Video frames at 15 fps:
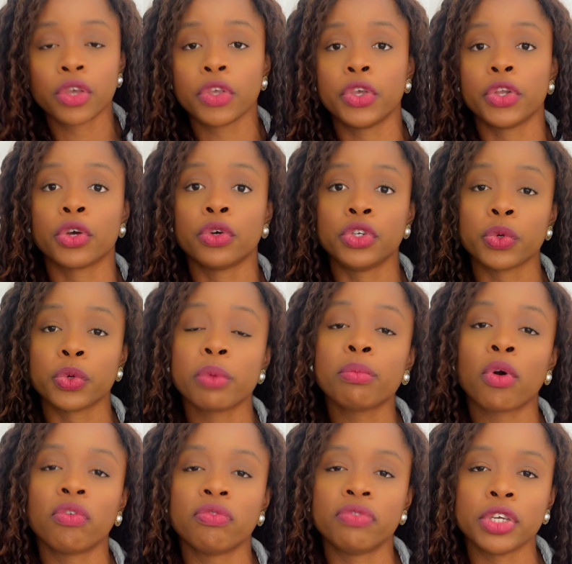doing
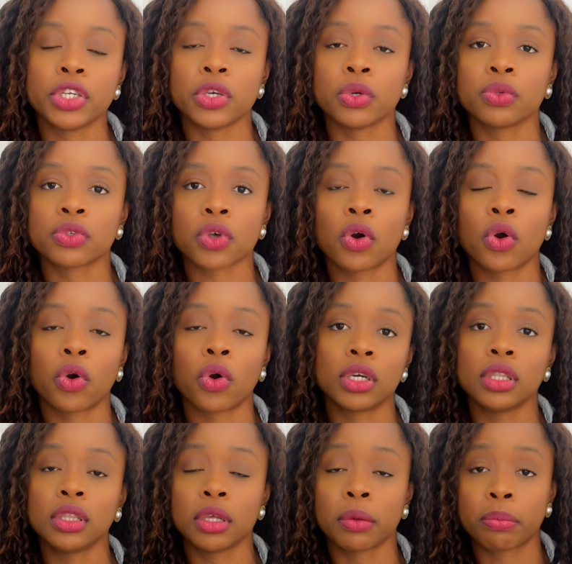more videos on
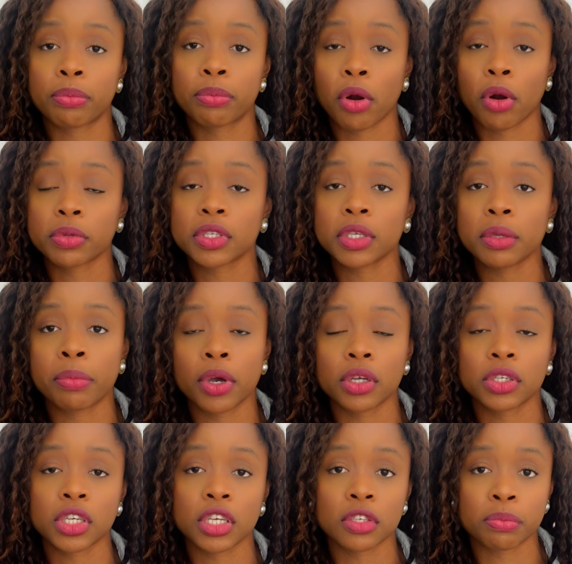the property
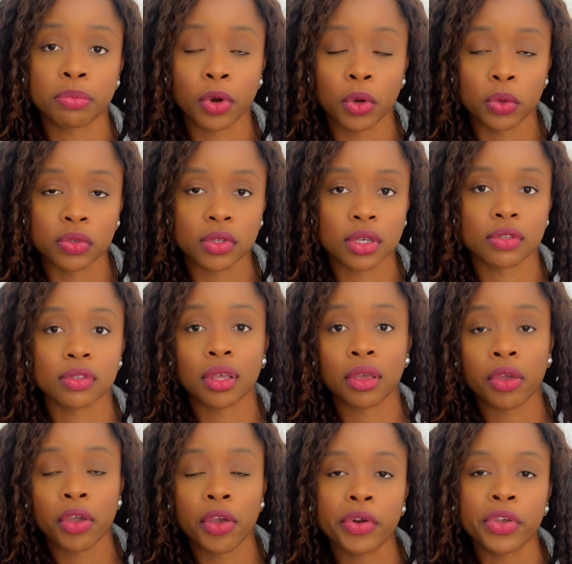purchase process
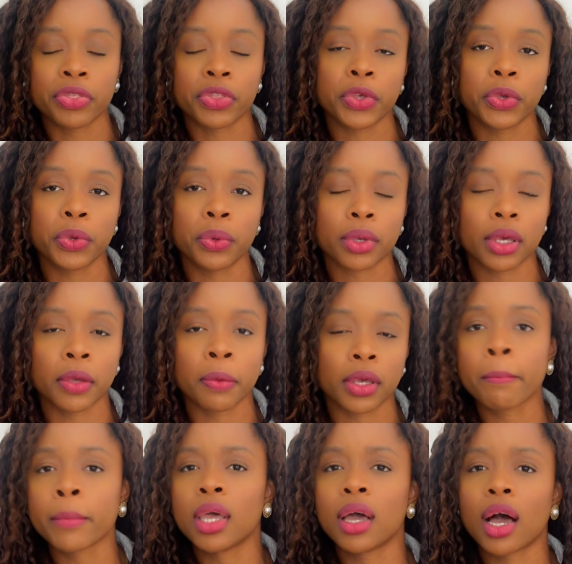here in the UK,
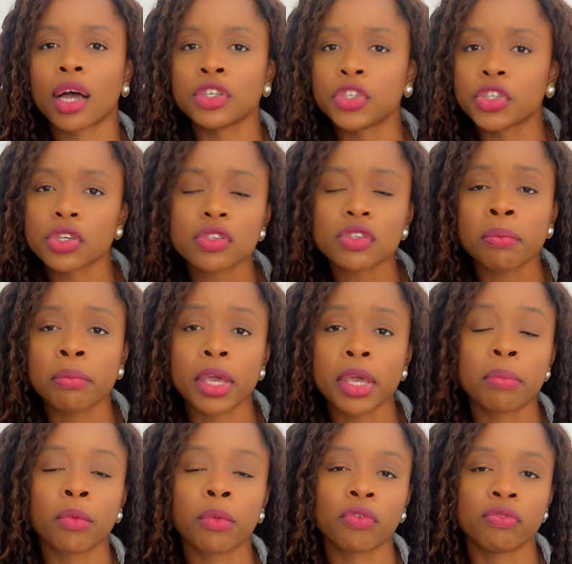and just to make
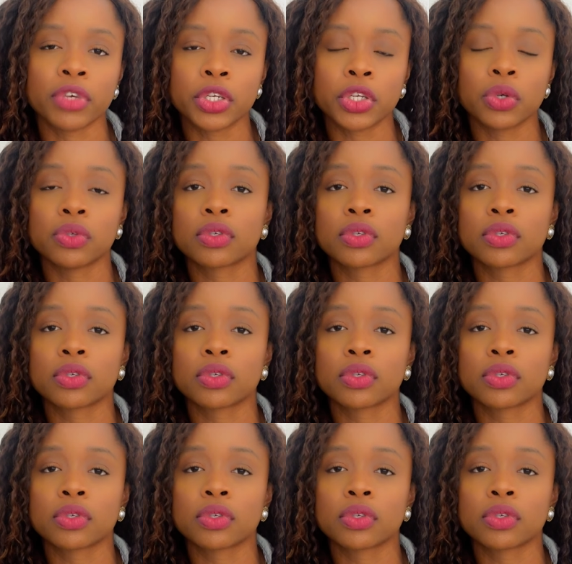more videos